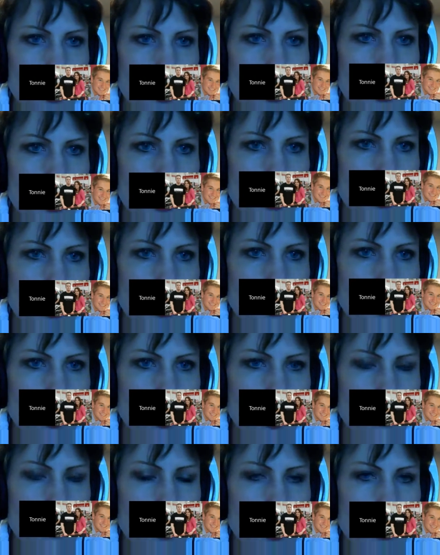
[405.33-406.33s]
at least one
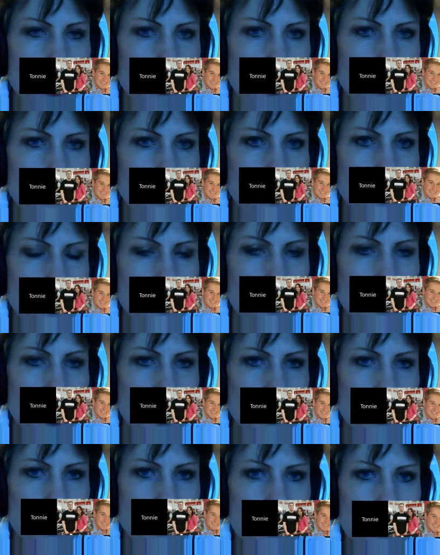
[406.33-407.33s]
mean is different from the
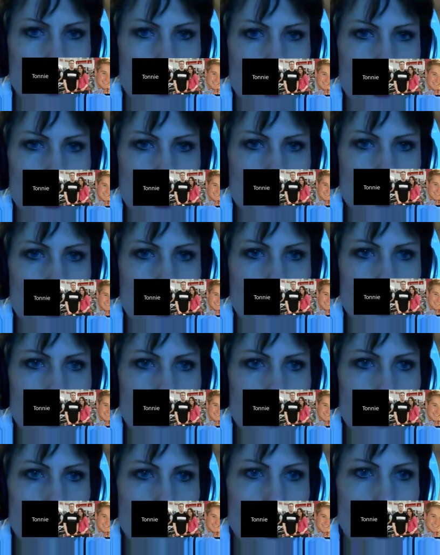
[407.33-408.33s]
others.
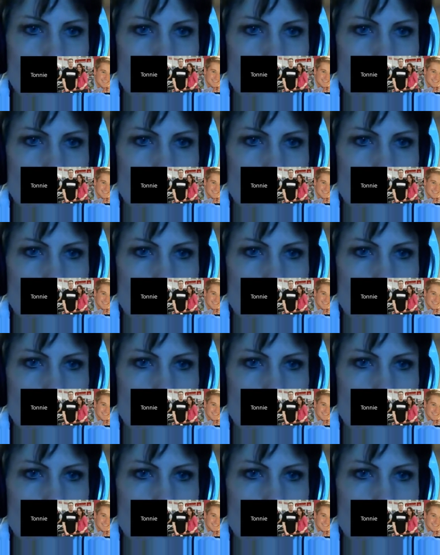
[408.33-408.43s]
True.